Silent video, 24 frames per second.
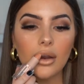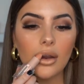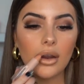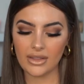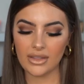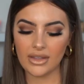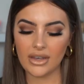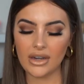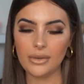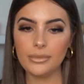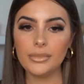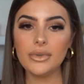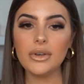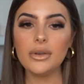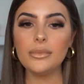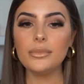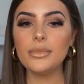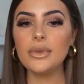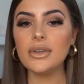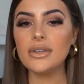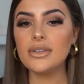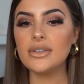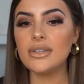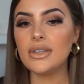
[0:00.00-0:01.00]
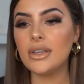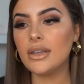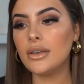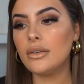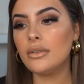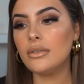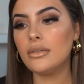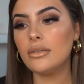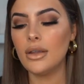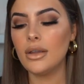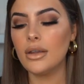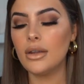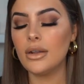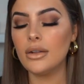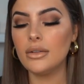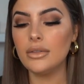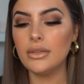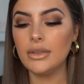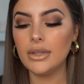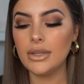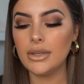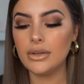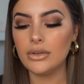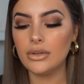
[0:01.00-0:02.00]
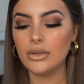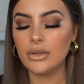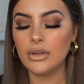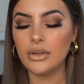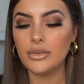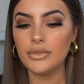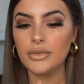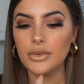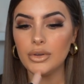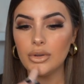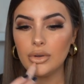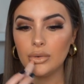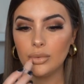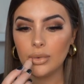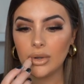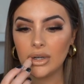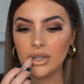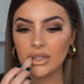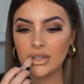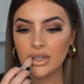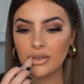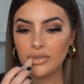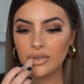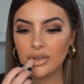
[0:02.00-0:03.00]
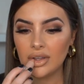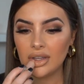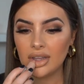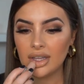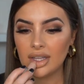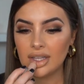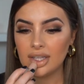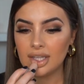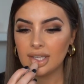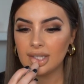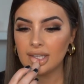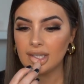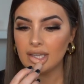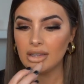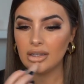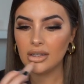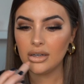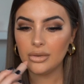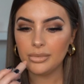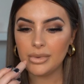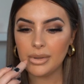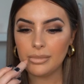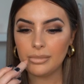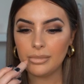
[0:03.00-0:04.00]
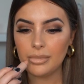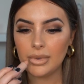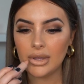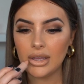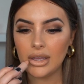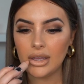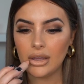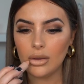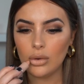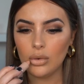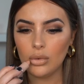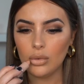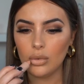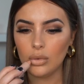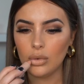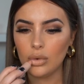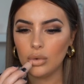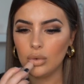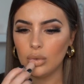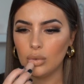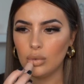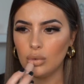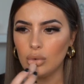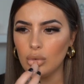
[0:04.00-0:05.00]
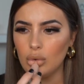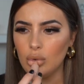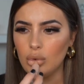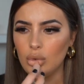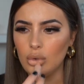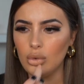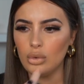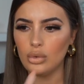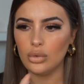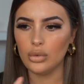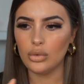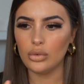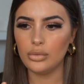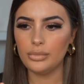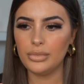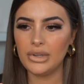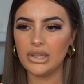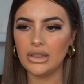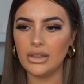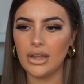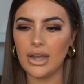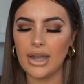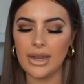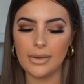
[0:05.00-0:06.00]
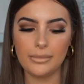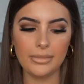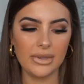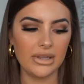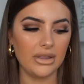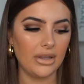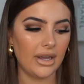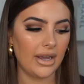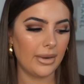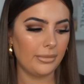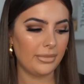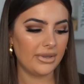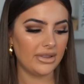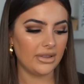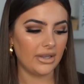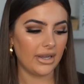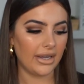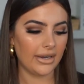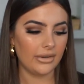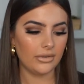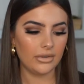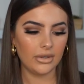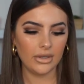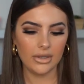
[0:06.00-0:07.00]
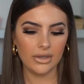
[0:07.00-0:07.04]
Then I'm going to mix in a little of Nude 1 because I feel like that's just a little bit pink. Bit light.